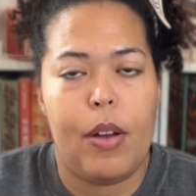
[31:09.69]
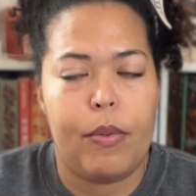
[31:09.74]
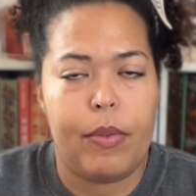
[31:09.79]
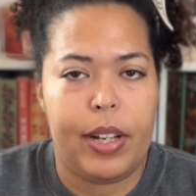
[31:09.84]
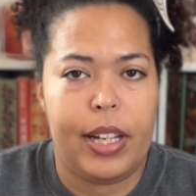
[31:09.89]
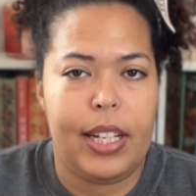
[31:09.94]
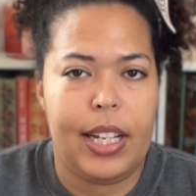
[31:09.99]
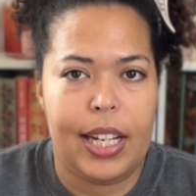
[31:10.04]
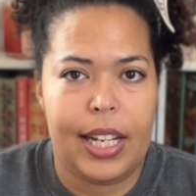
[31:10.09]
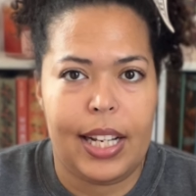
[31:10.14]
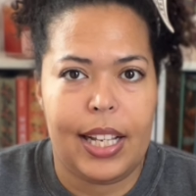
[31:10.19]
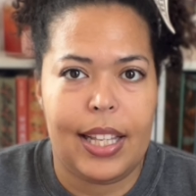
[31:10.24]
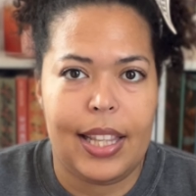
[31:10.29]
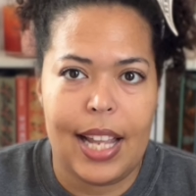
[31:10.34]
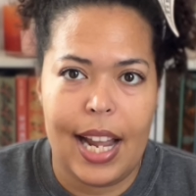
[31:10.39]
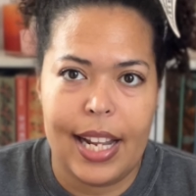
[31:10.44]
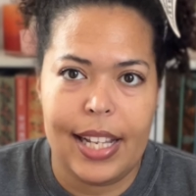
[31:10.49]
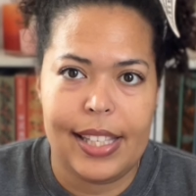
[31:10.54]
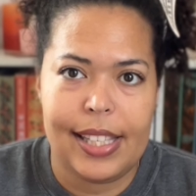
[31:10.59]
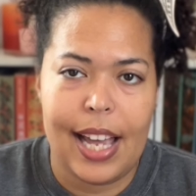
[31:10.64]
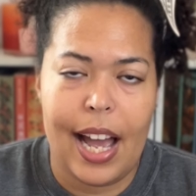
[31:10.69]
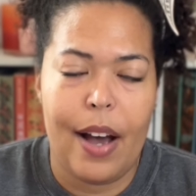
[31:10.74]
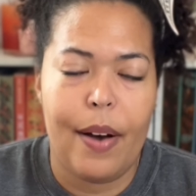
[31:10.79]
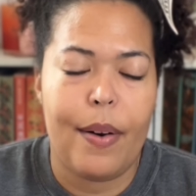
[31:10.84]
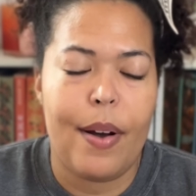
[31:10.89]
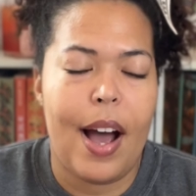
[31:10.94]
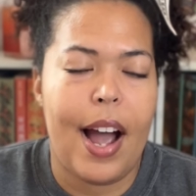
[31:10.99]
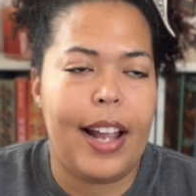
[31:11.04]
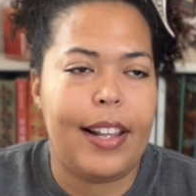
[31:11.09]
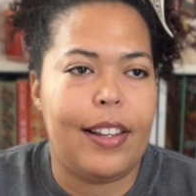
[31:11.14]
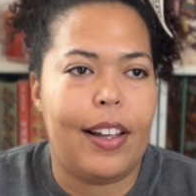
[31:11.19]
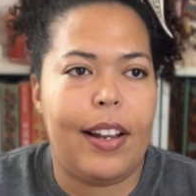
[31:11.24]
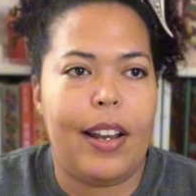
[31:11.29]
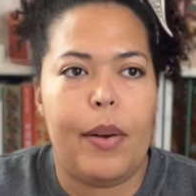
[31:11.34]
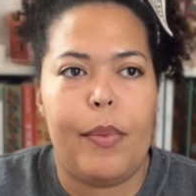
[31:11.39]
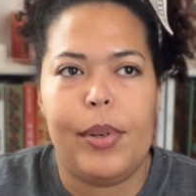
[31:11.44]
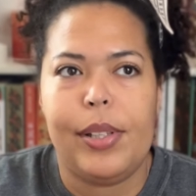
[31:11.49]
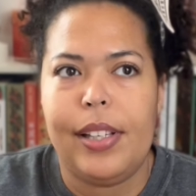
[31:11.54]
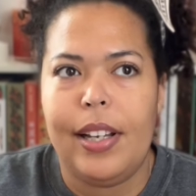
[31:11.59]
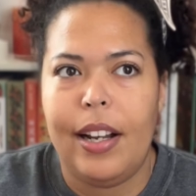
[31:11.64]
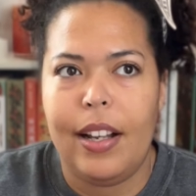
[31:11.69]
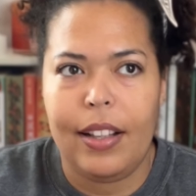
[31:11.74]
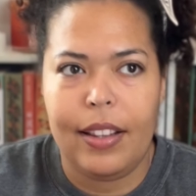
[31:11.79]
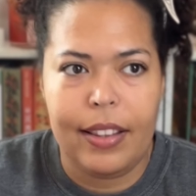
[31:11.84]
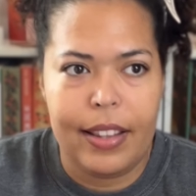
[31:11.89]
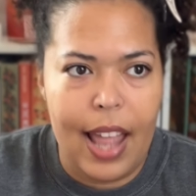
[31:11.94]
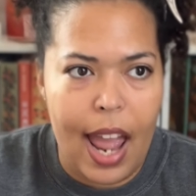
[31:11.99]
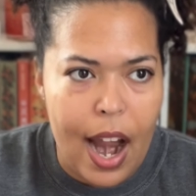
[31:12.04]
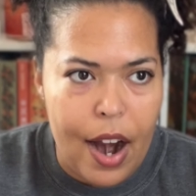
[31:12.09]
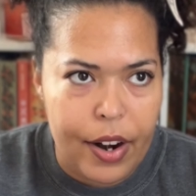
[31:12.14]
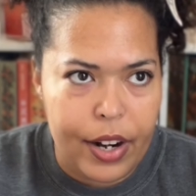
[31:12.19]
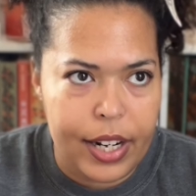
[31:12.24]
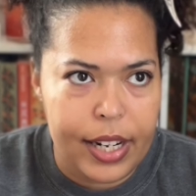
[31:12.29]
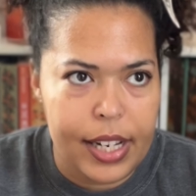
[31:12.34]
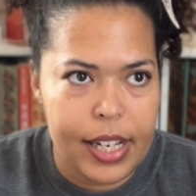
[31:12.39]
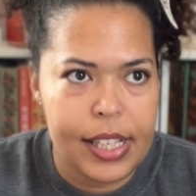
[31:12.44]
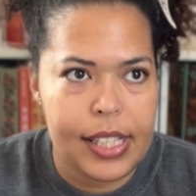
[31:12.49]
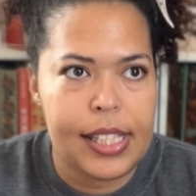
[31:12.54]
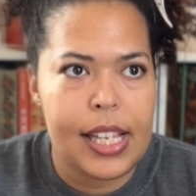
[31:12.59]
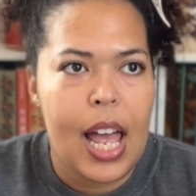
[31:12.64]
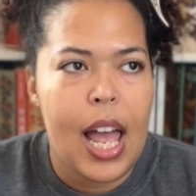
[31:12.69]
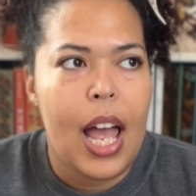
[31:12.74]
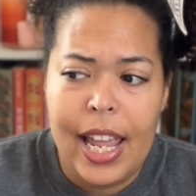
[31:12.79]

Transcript: reading Lights Out. I thought it was hilarious.